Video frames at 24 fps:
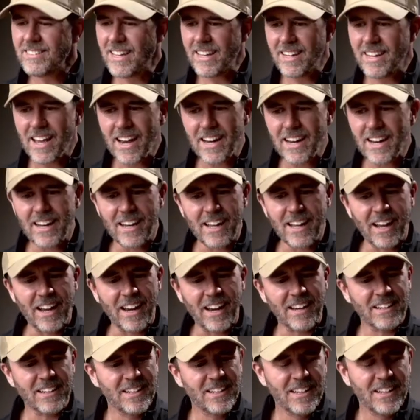
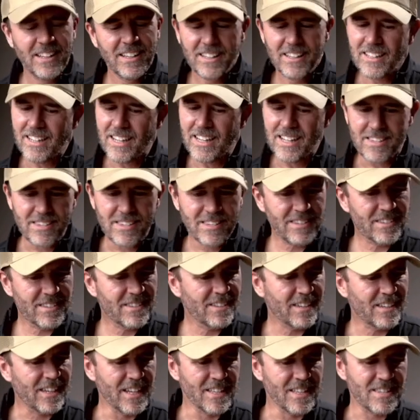1099. It's,
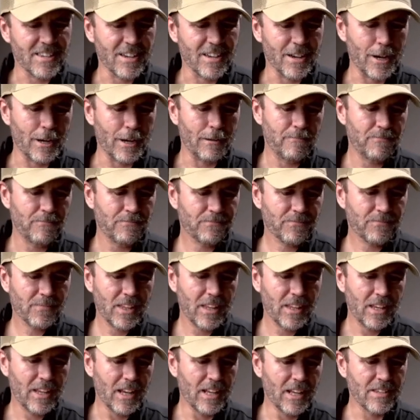it's, a uh,
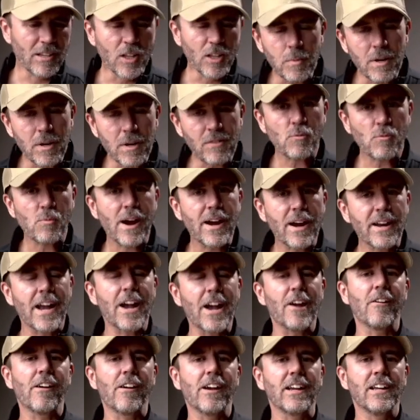it's a little bit of a red
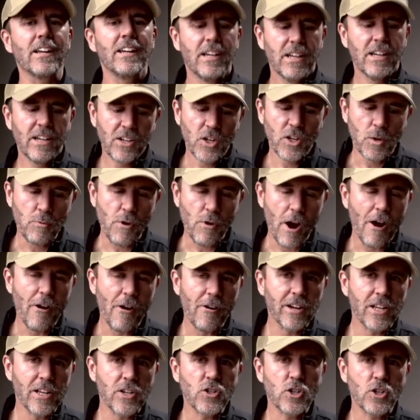herring. Your
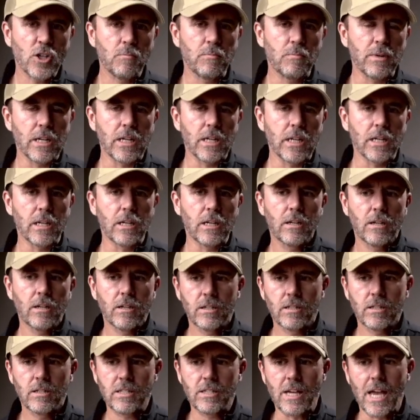priority should be
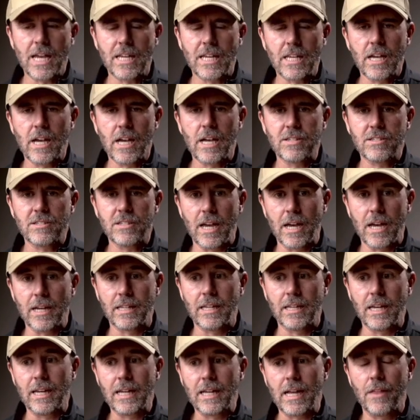saying yes
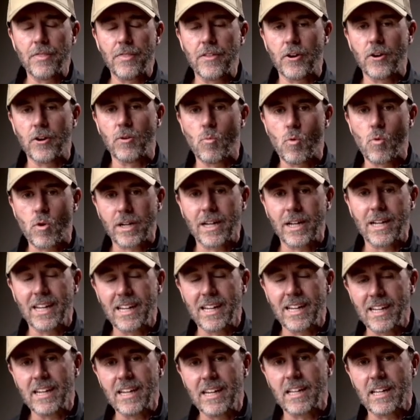and getting out there and working
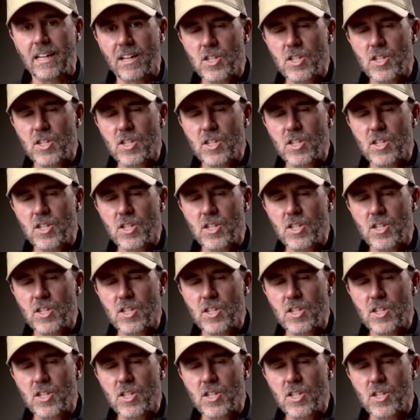and getting